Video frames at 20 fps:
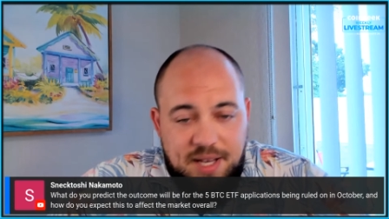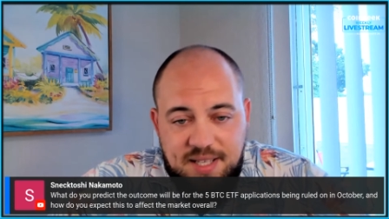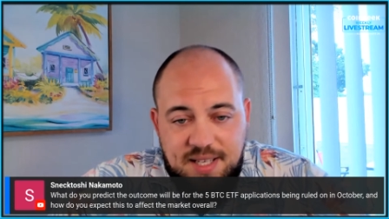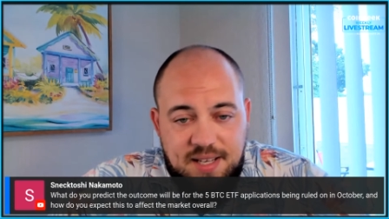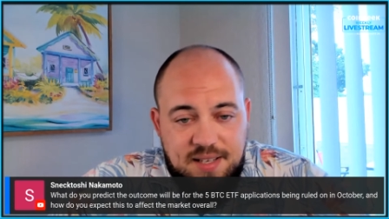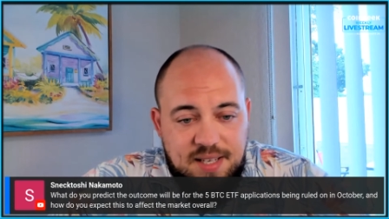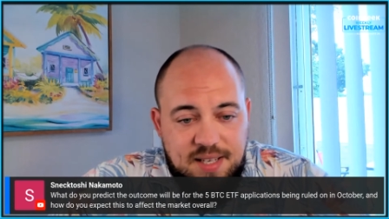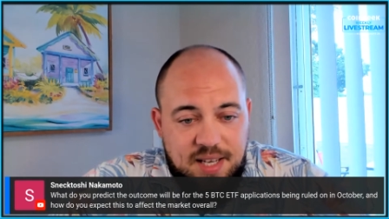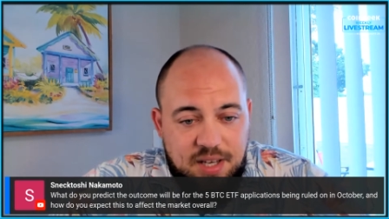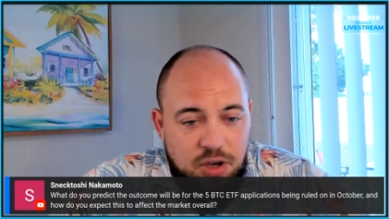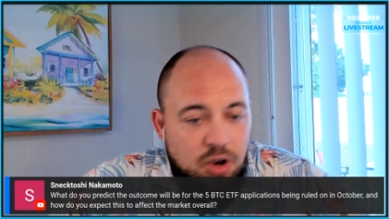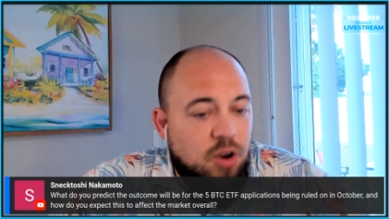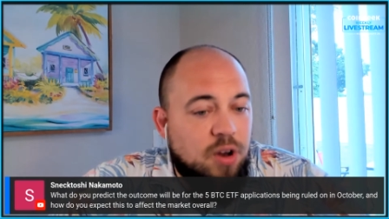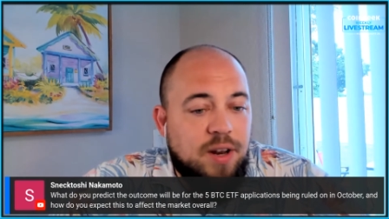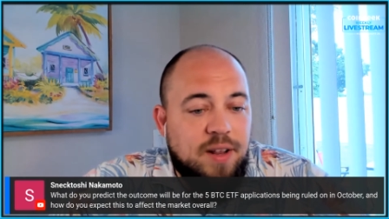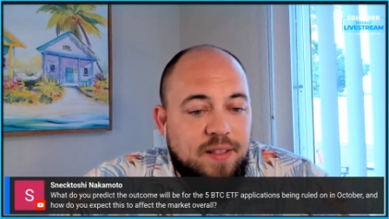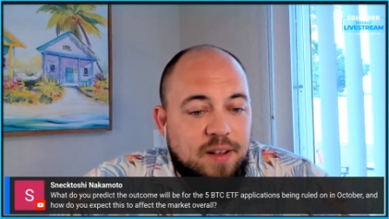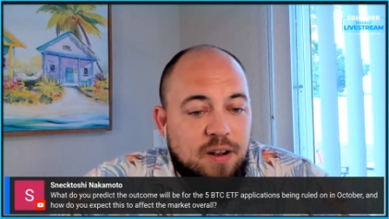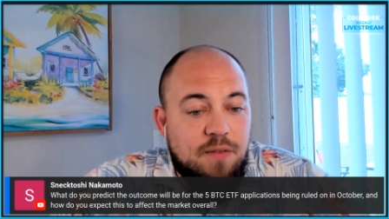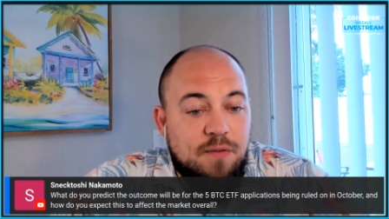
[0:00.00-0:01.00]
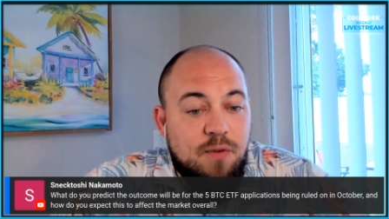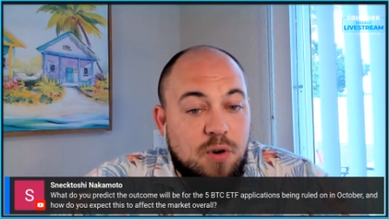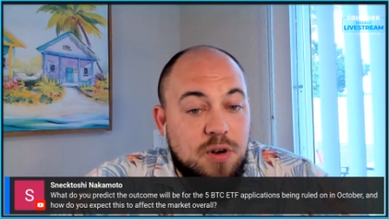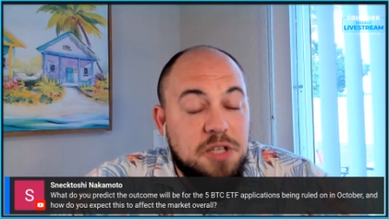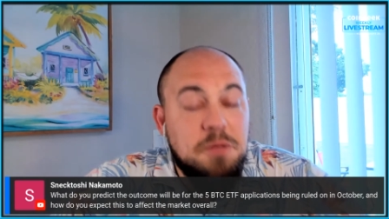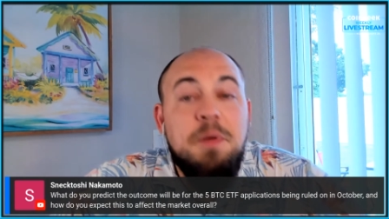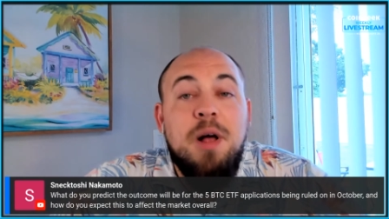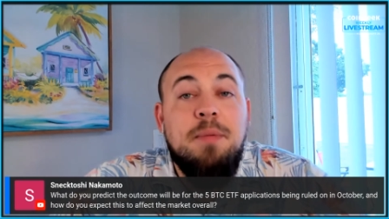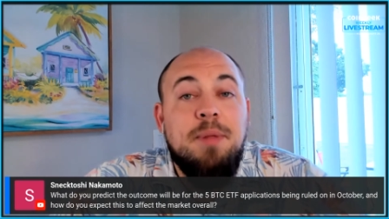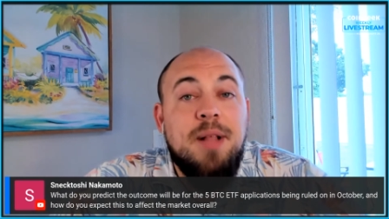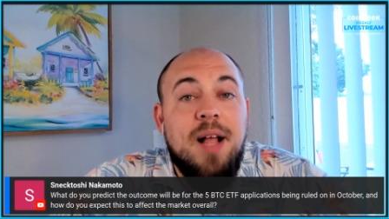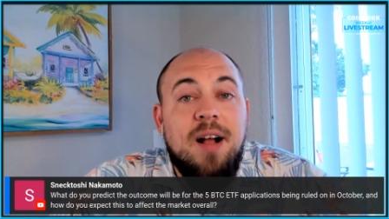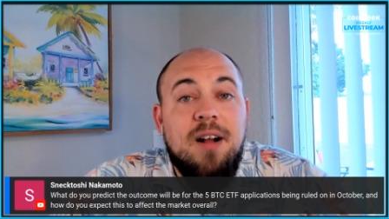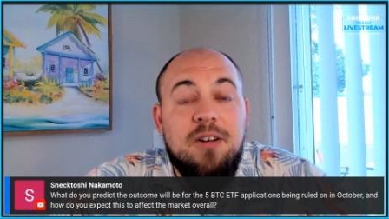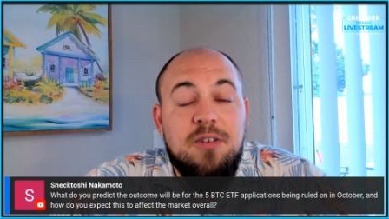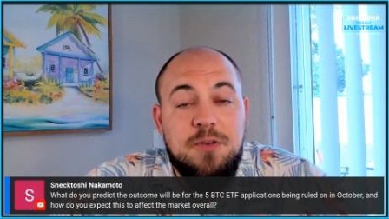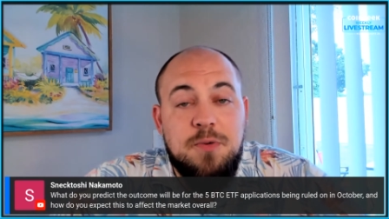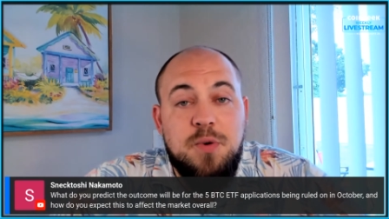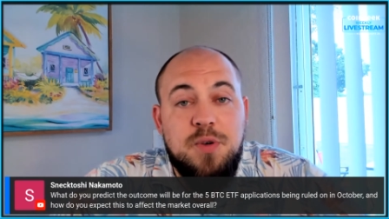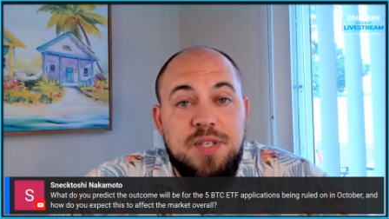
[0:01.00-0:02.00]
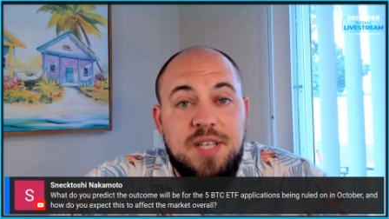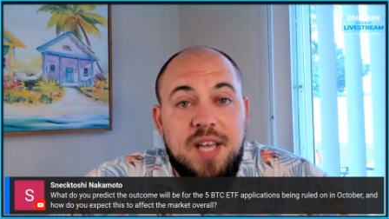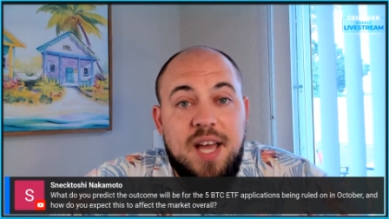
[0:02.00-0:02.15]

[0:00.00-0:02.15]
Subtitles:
BTC good, and therefore small blockers will